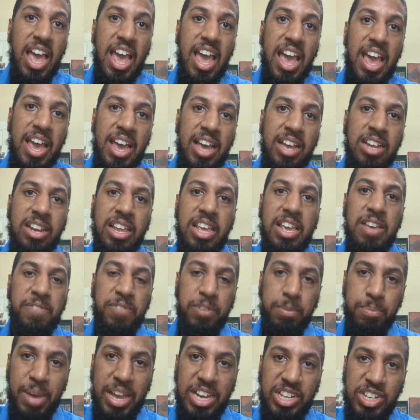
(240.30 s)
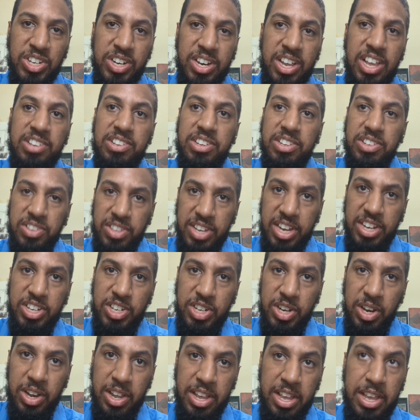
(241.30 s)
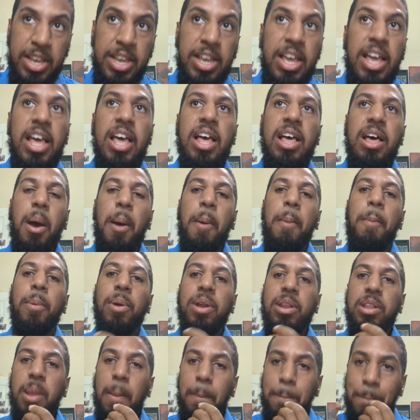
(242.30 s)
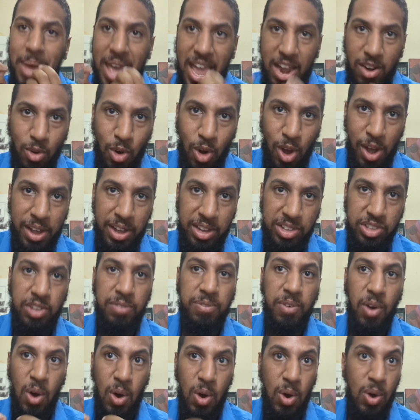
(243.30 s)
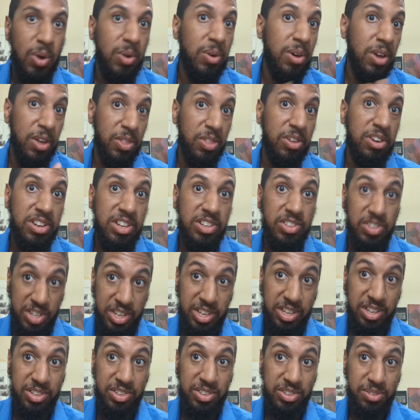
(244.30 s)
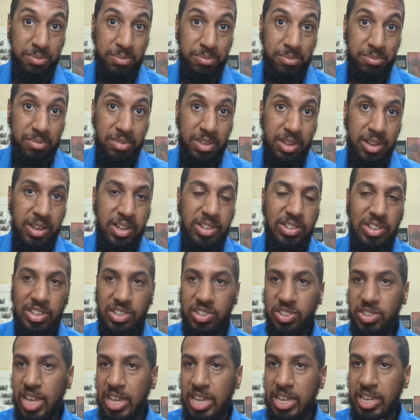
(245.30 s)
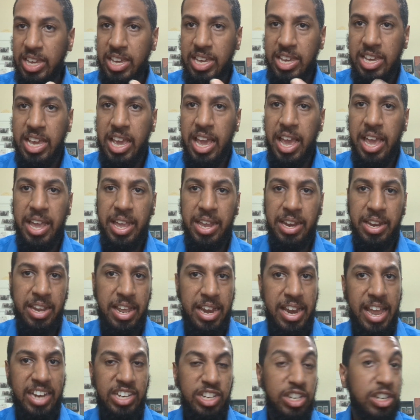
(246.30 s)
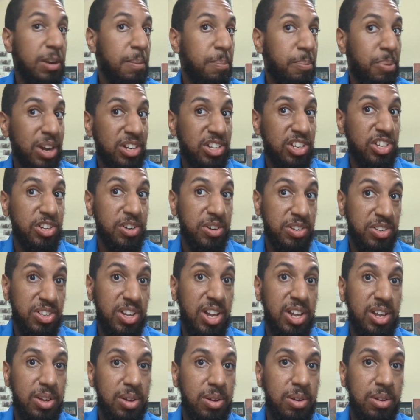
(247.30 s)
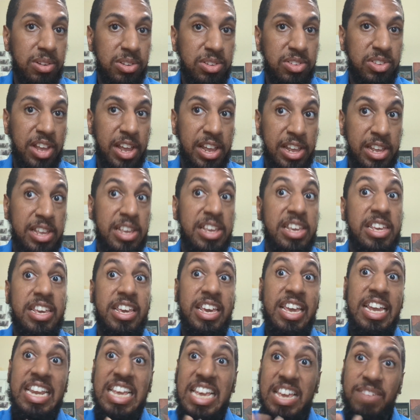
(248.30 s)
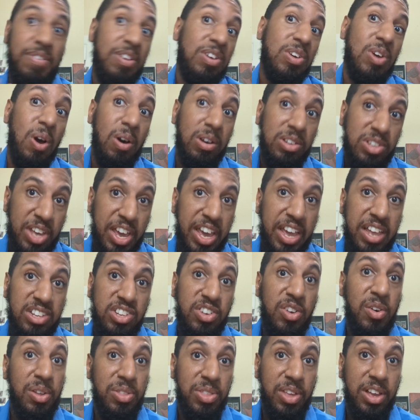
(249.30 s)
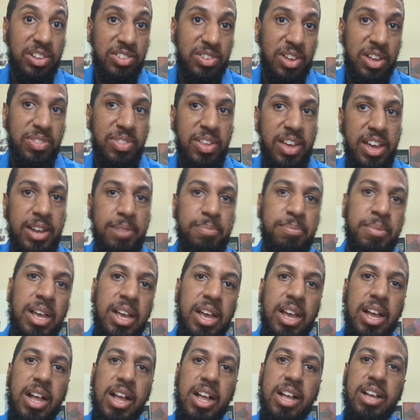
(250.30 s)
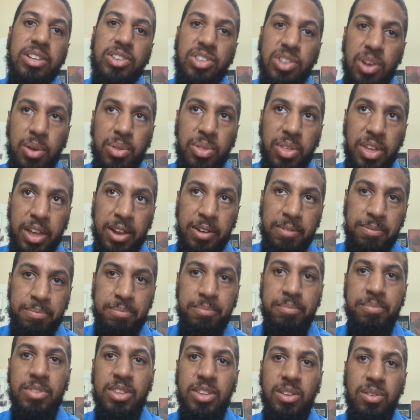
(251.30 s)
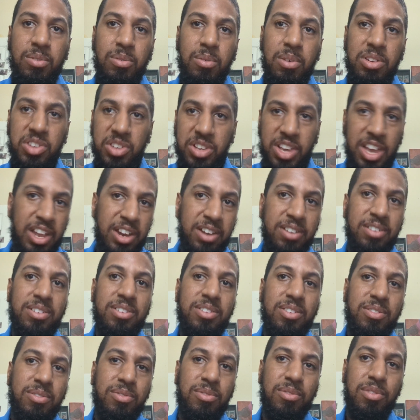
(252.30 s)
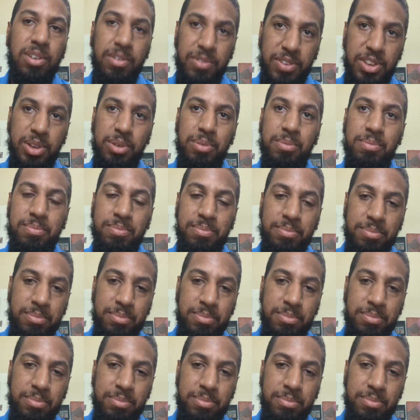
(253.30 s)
and inflammation is essentially one of the bedrocks of all other disease because it's sticky and it actually compresses your cells and can even cause cancer and things like that so then once again review